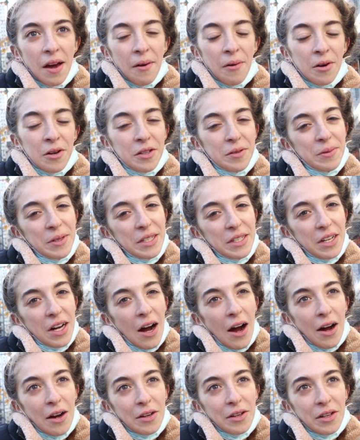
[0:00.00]
I wanted to be a
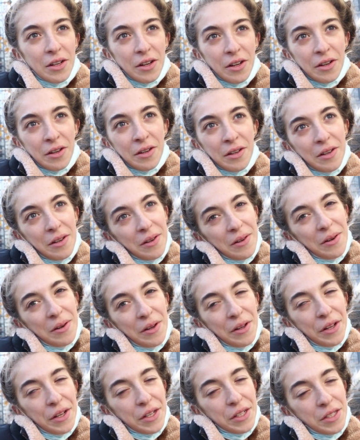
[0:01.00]
doctor,
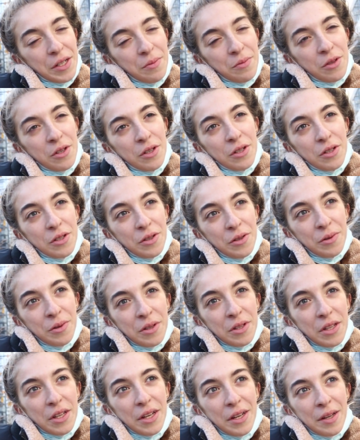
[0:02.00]
or like something to do
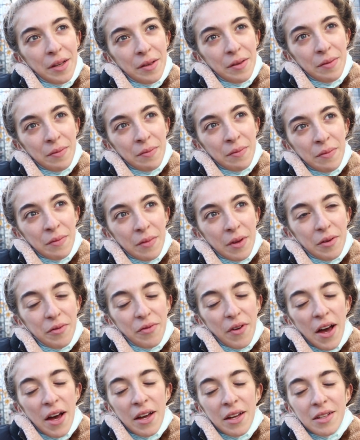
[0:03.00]
with like
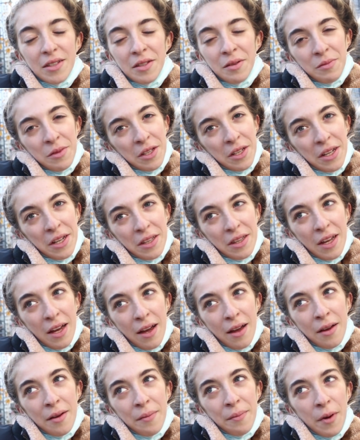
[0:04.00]
a vet, something like
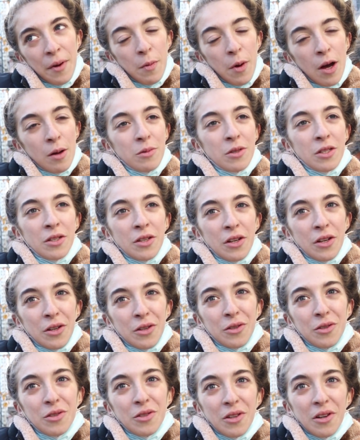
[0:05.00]
that. My mom's a
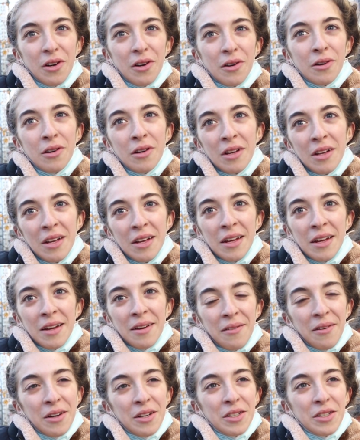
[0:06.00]
nurse, so
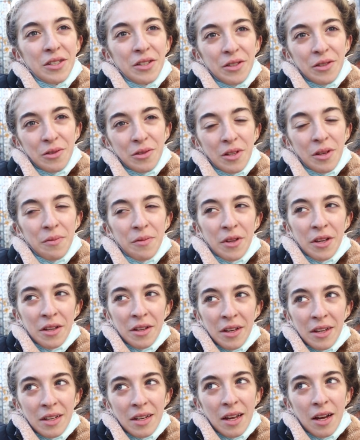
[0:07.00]
I wanted to do something
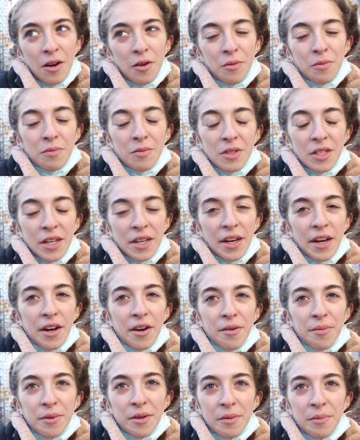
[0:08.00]
like help take
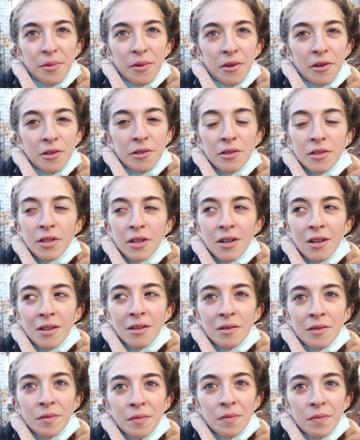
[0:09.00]
care of people, you know.